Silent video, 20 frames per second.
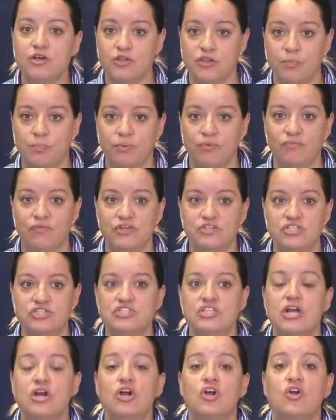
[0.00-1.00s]
are the provisions
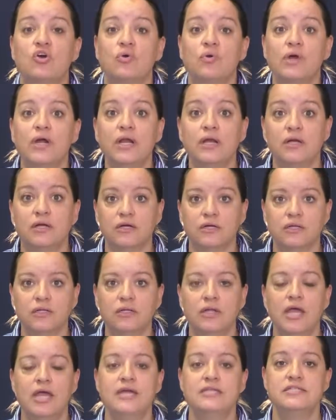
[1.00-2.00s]
that are
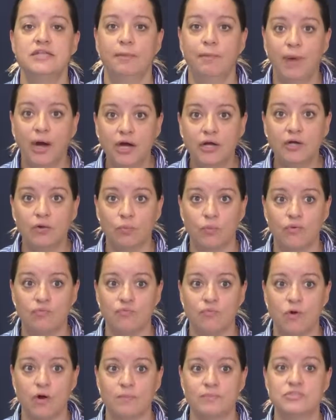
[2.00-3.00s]
critical to market
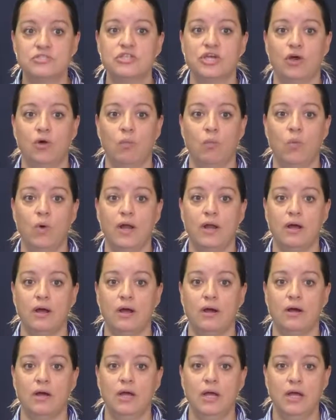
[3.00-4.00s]
reforms. They're what
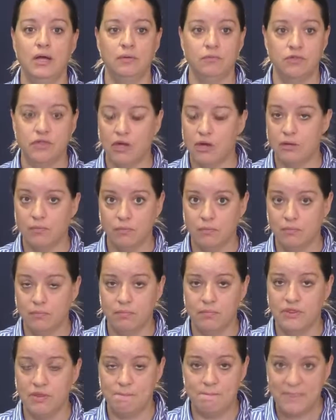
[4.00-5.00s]
are
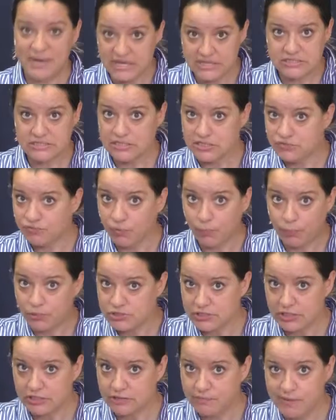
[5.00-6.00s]
the basis for
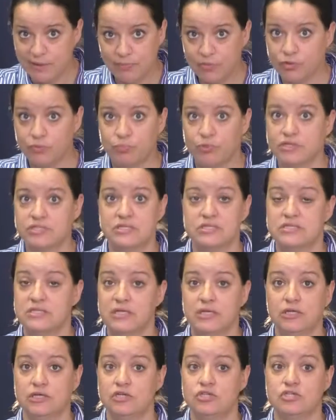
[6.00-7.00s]
protecting people with
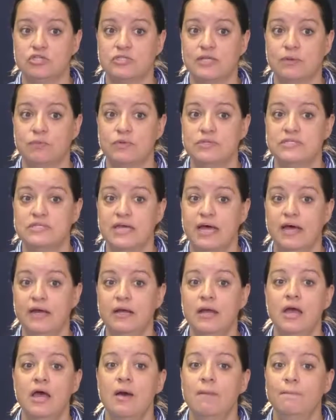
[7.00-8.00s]
pre-existing conditions, like we said,
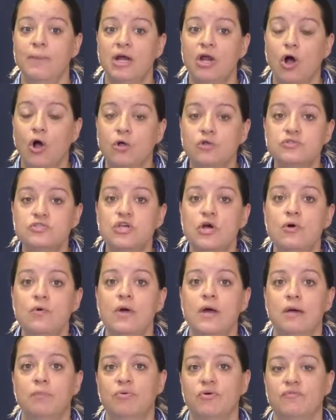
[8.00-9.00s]
but also
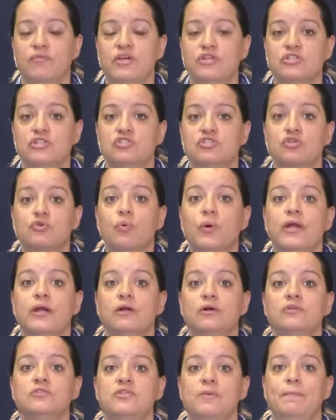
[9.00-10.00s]
provisions
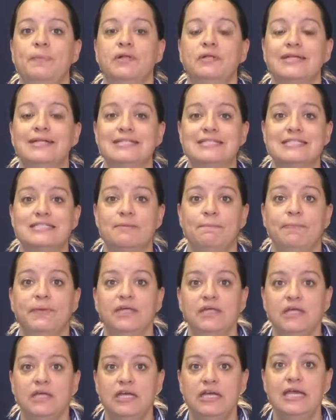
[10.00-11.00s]
critical to building
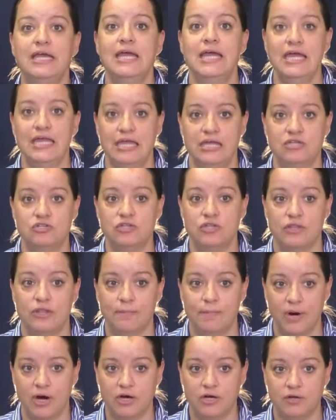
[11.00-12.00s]
stability into the
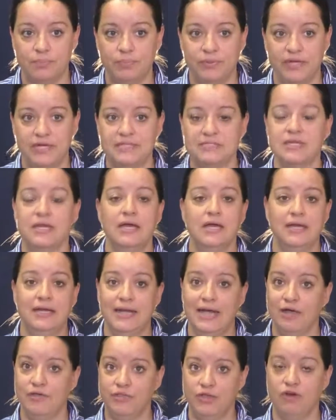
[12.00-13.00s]
marketplace.
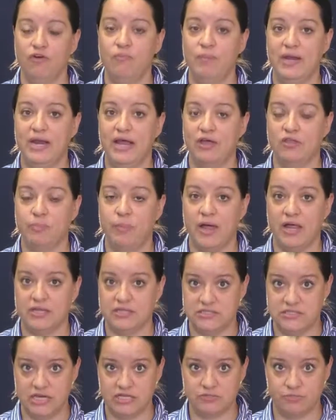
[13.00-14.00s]
Now, there have been health
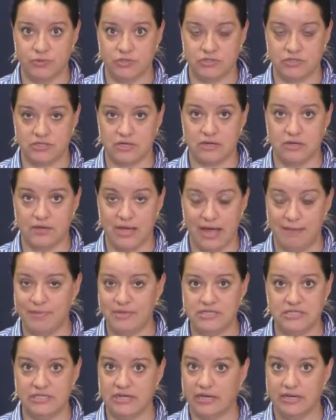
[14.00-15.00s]
policy experts
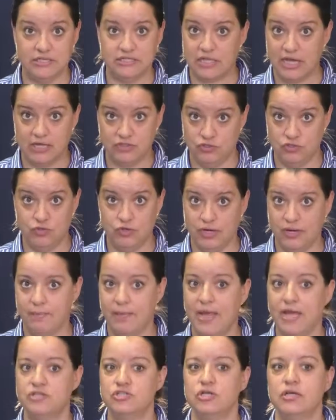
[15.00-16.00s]
commenting on this, as you can
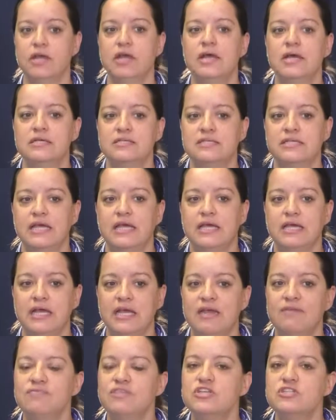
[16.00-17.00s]
imagine, saying
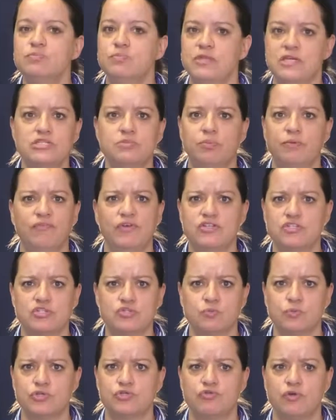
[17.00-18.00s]
if these
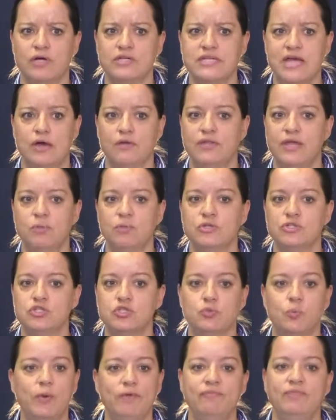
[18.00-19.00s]
provisions were struck down, they would
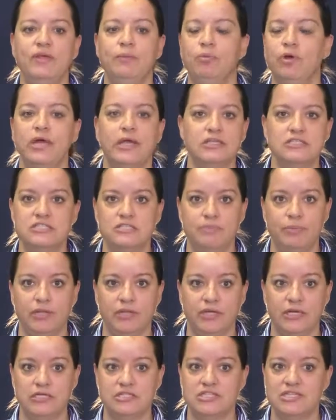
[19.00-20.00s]
swiftly bring in
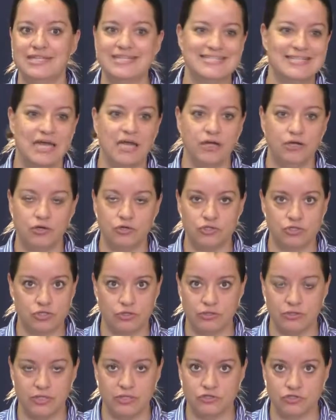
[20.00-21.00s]
stability to the entire
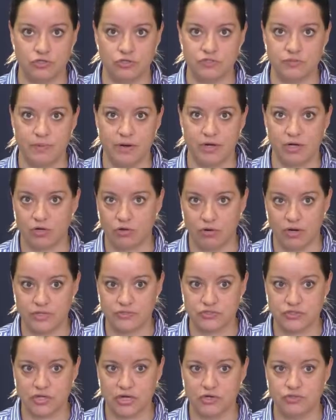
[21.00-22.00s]
insurance market
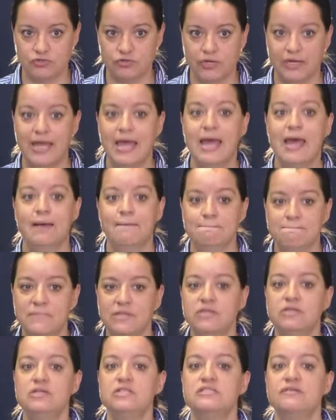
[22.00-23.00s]
across the country.
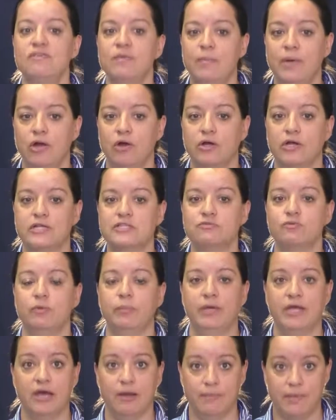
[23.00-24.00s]
Millions of Americans would
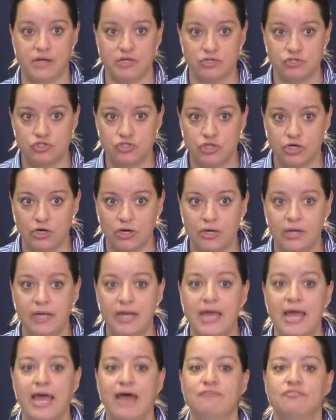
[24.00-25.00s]
become uninsured
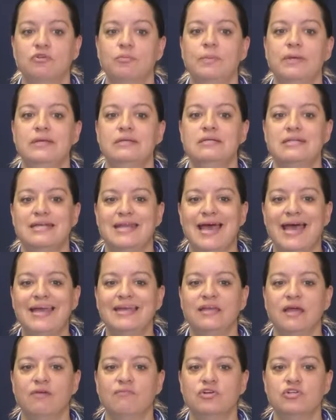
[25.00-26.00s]
after being
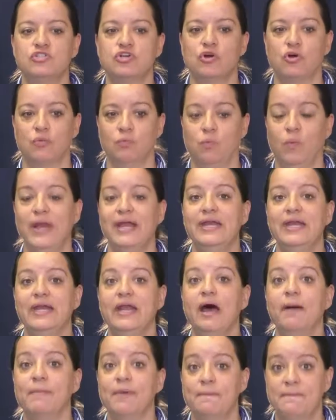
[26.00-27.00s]
denied coverage or rated
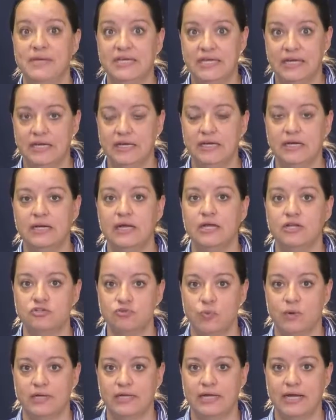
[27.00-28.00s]
up beginning in
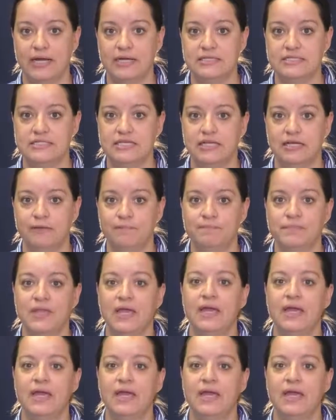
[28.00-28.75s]
2019.